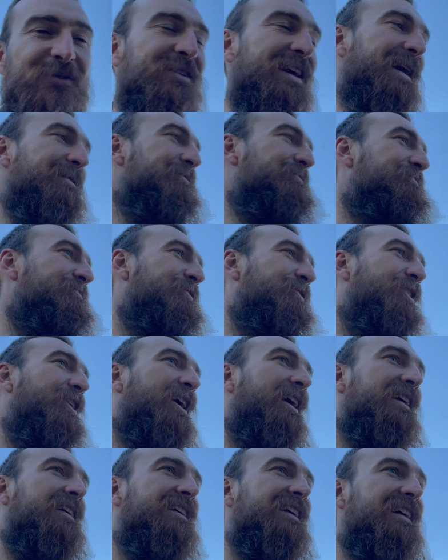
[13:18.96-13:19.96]
coming for
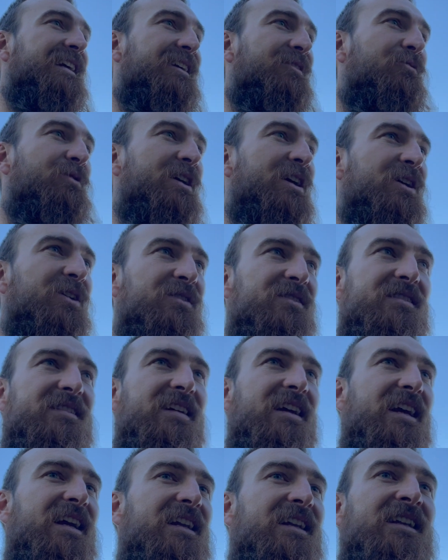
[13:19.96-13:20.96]
it. Wheels,
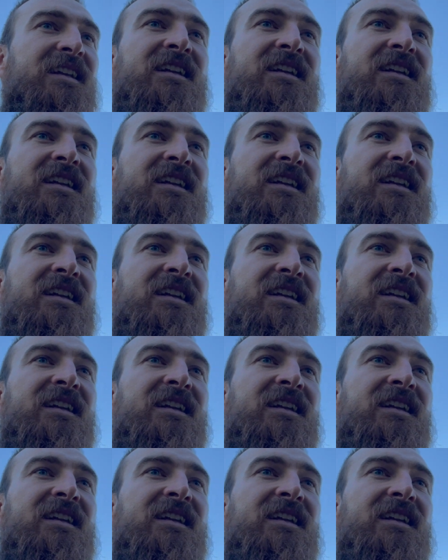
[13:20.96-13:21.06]
tint,